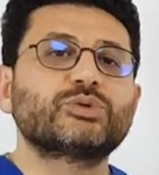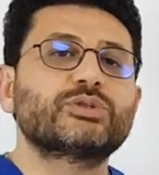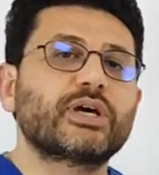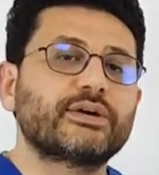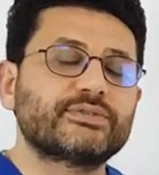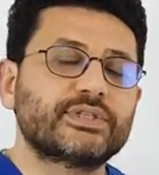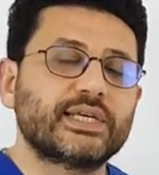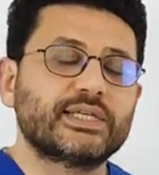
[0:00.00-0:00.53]

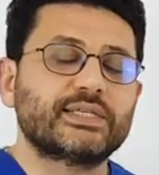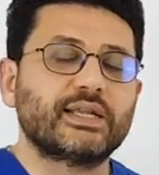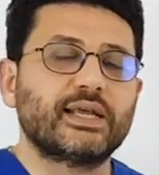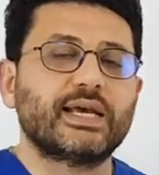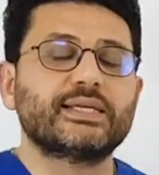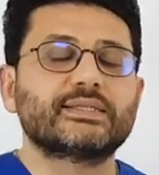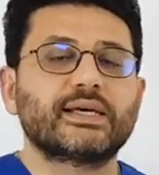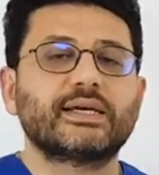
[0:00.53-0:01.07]

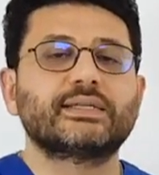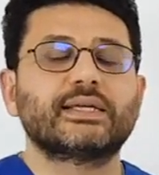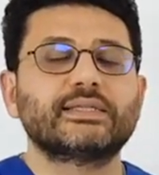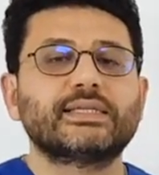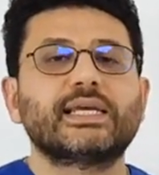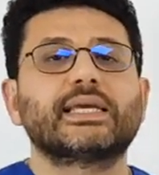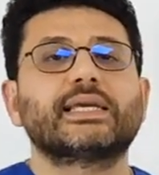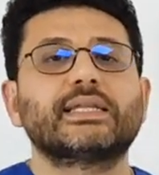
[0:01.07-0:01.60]
Therefore, it can
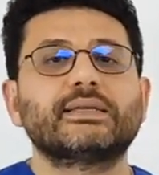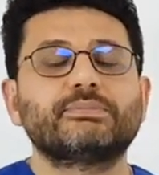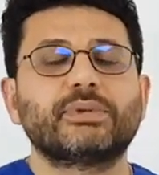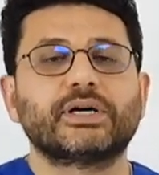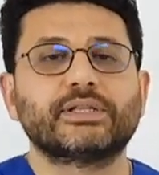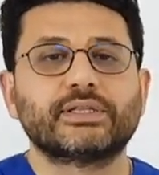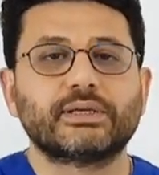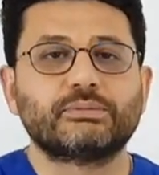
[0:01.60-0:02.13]
be bought
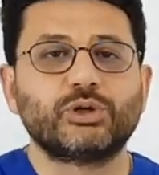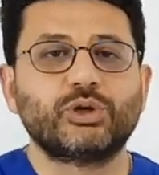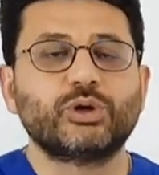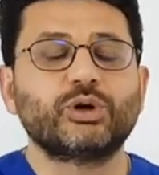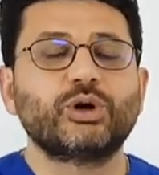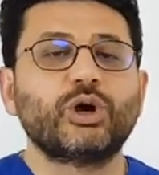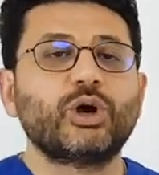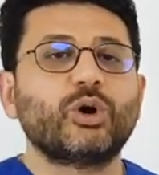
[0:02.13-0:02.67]
directly from the
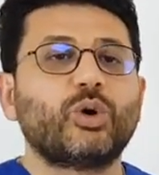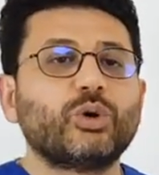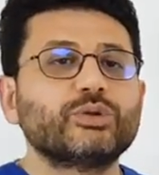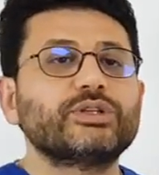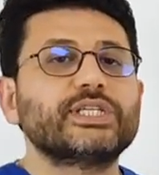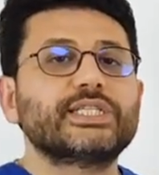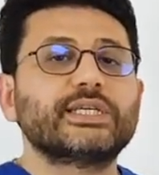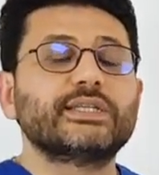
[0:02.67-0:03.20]
pharmacy
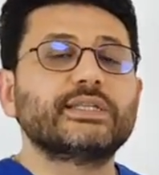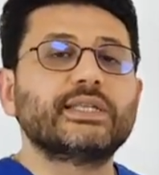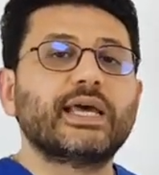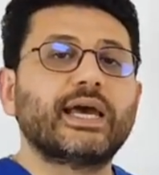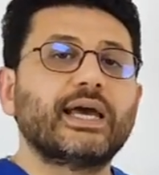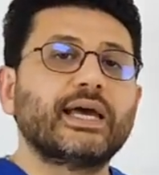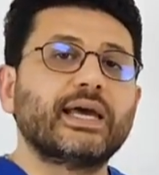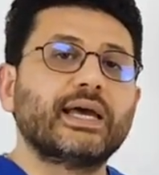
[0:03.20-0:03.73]
with the
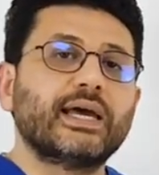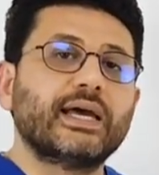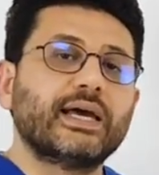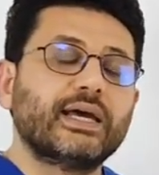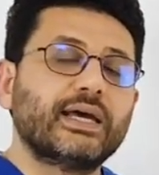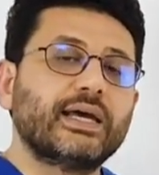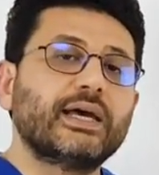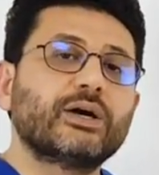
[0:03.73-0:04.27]
recommendation of
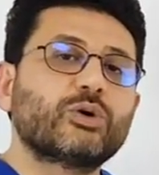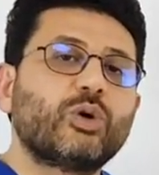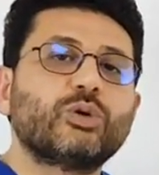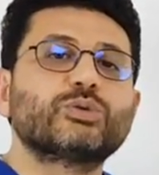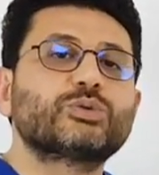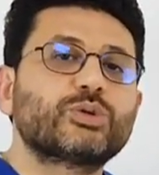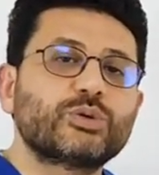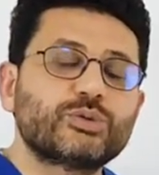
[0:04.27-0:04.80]
a friend.
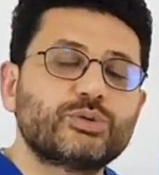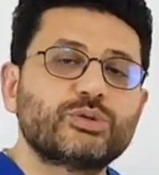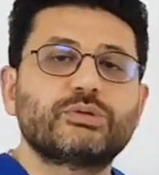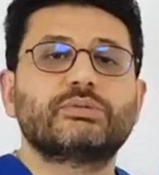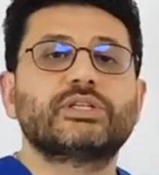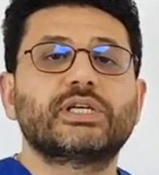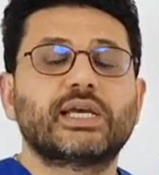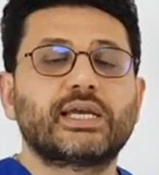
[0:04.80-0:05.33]
That's
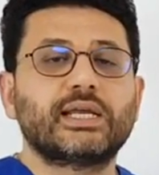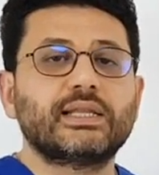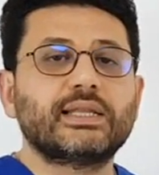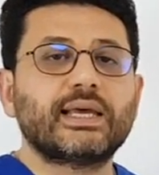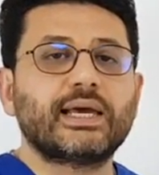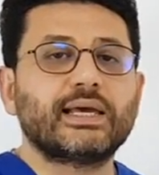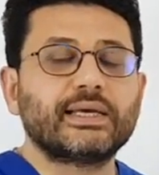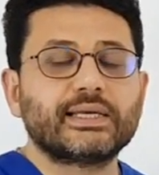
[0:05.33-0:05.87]
why it's
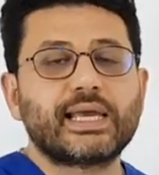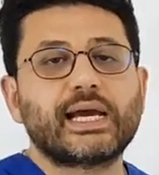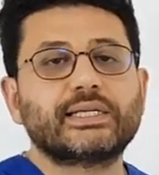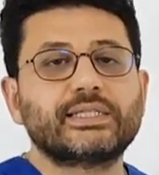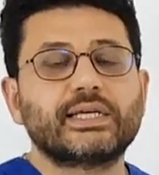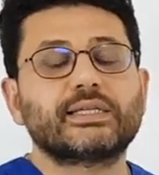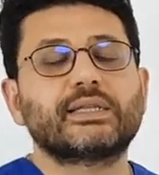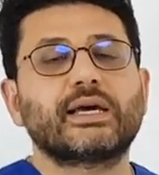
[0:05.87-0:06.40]
used a lot
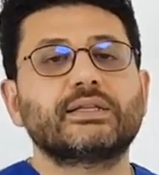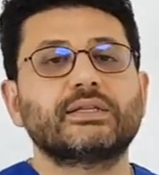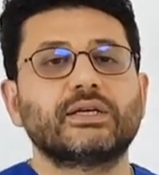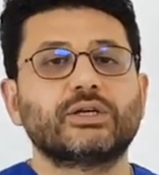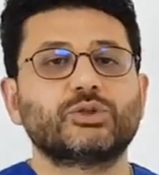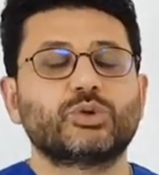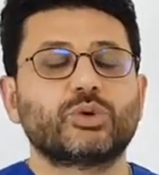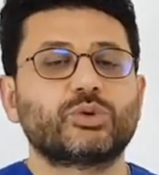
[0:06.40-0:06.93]
in an
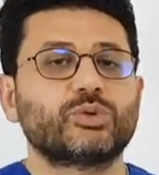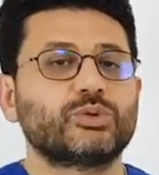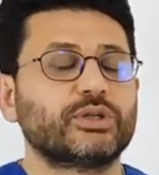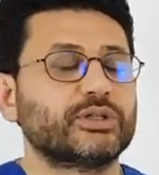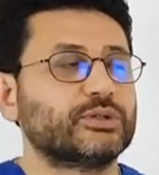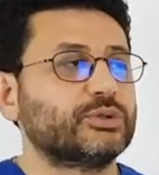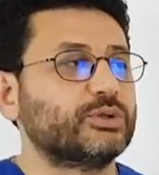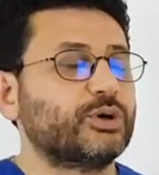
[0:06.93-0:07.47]
uncontrolled
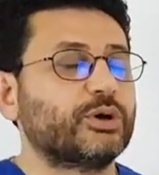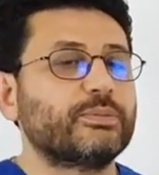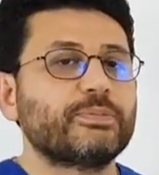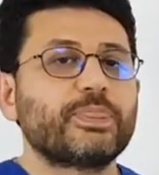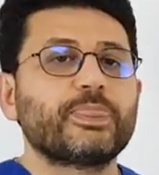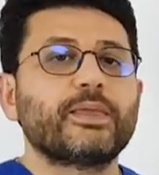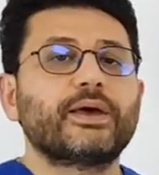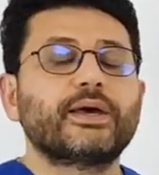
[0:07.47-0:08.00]
way.
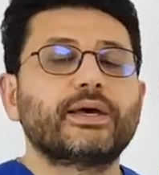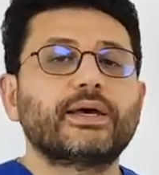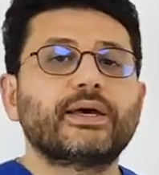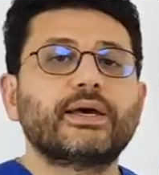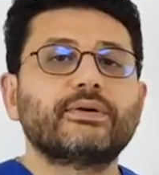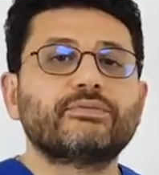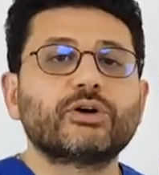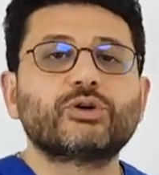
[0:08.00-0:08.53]

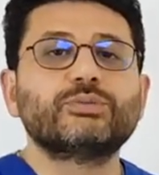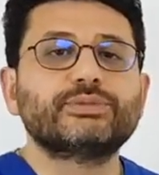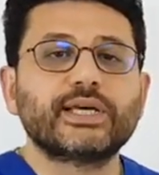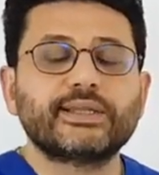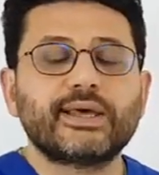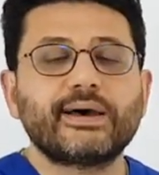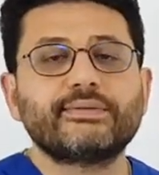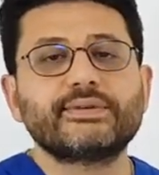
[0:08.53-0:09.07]

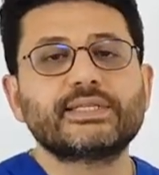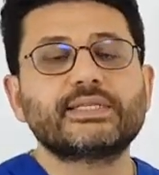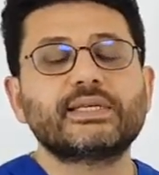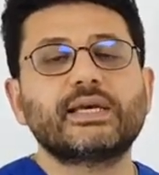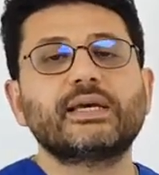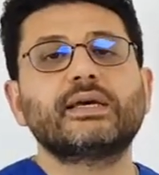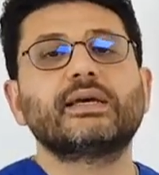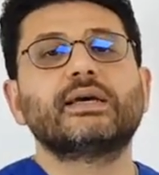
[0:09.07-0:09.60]
Maintenance therapy
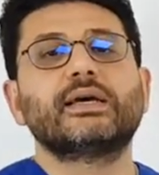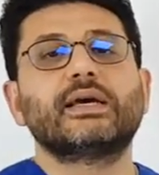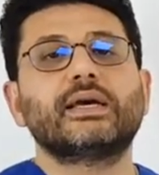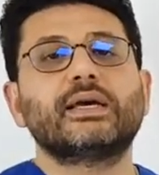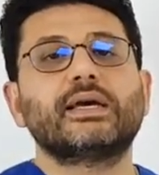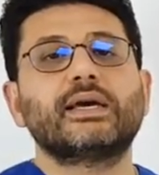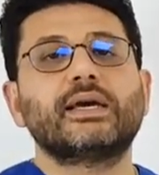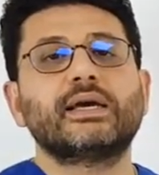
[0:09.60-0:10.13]
is one of the
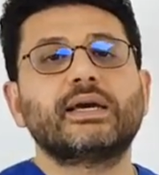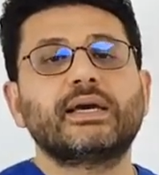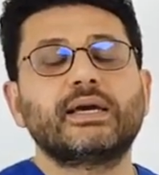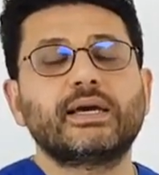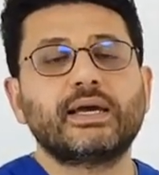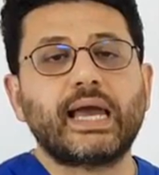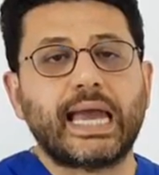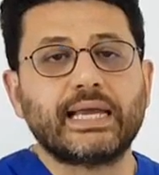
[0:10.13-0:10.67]
oldest
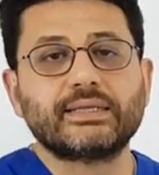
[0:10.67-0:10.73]
treatments.